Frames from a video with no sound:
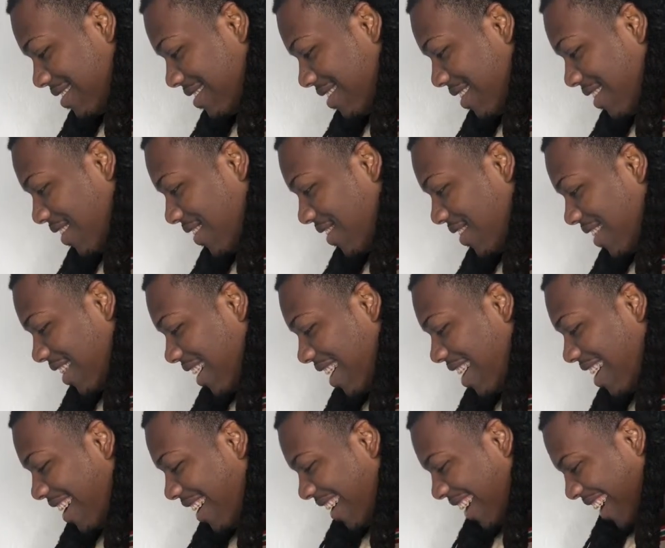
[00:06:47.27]
Oh, God.
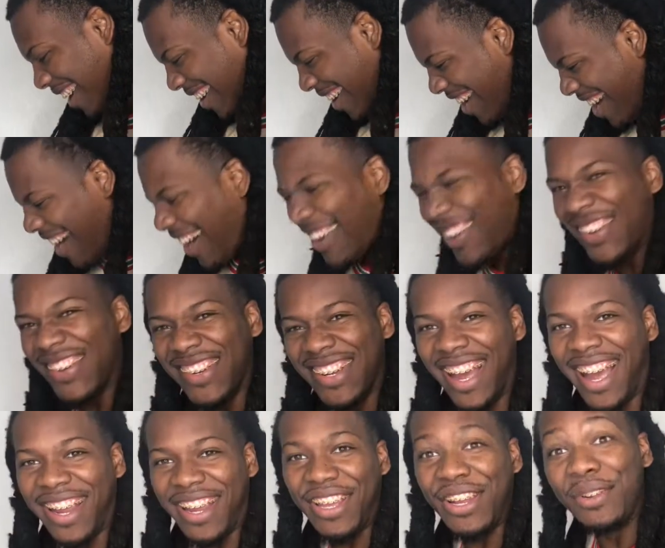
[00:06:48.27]
You
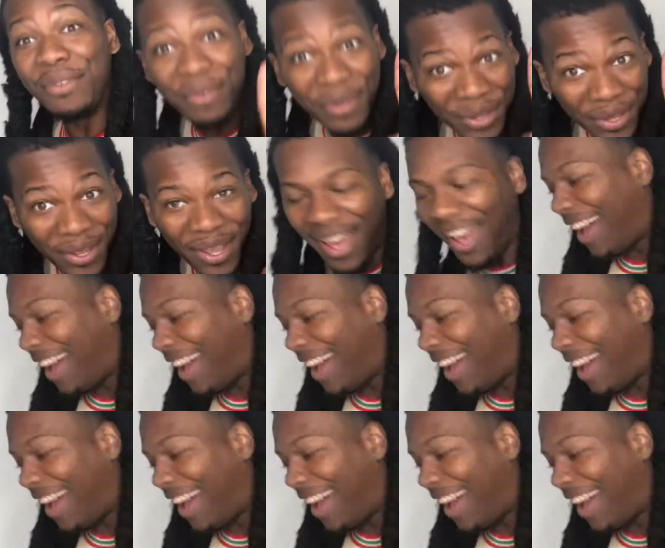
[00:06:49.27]
got Kinemon.